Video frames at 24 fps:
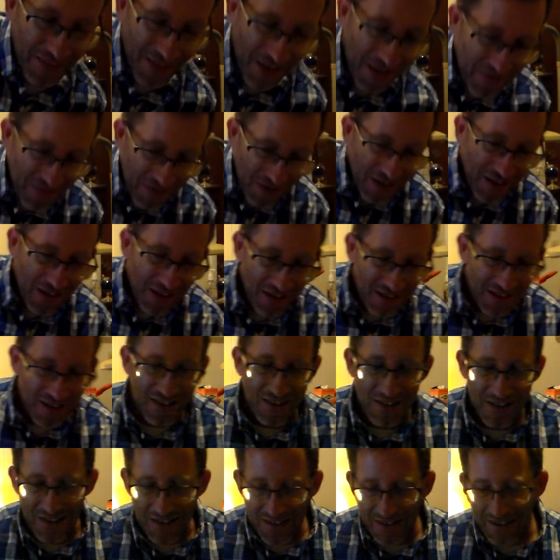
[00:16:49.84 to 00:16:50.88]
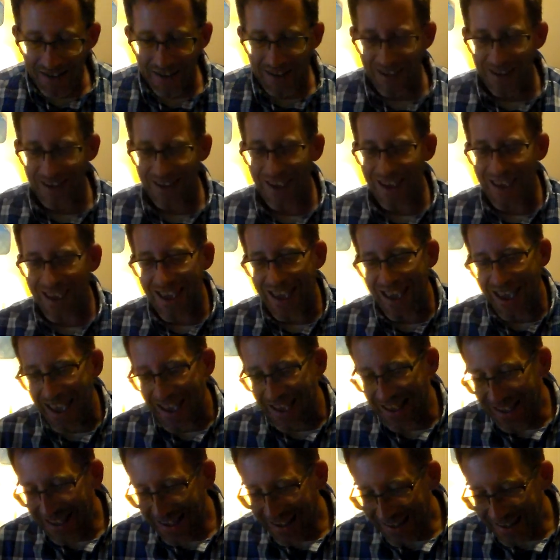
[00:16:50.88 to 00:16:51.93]
that thing,
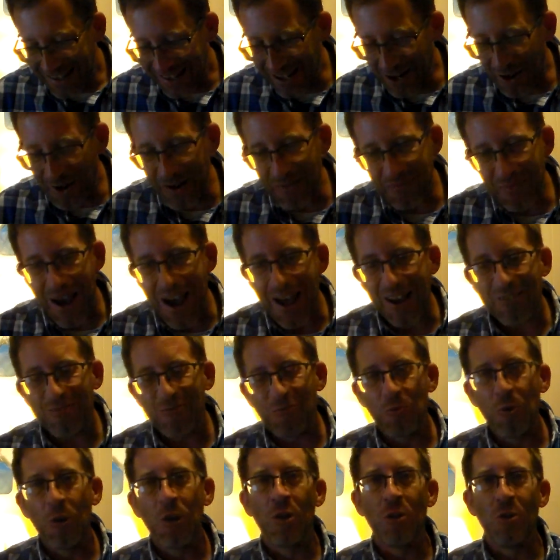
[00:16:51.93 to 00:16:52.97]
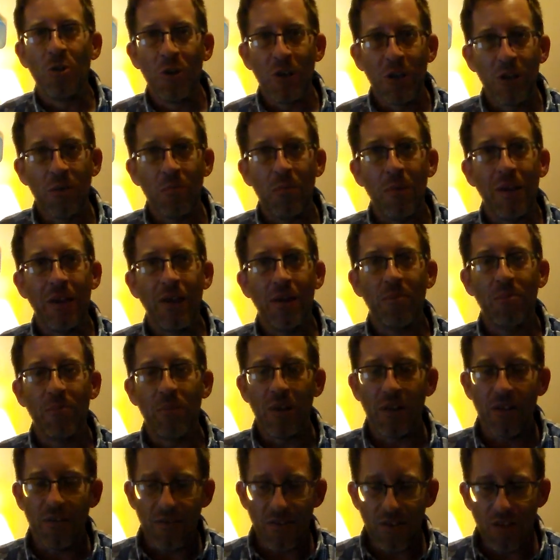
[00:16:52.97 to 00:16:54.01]
it might run a little bit,
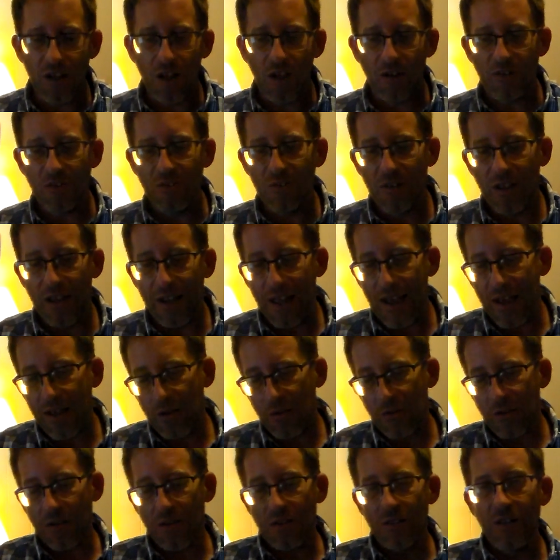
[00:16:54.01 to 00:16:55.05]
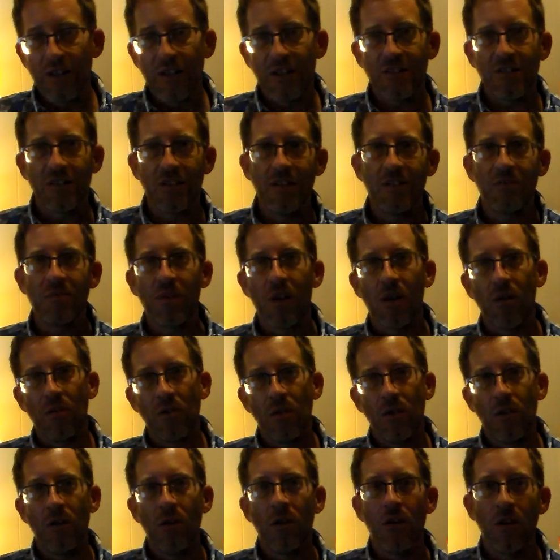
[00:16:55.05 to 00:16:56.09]
but you'd let out on the clutch and it'd go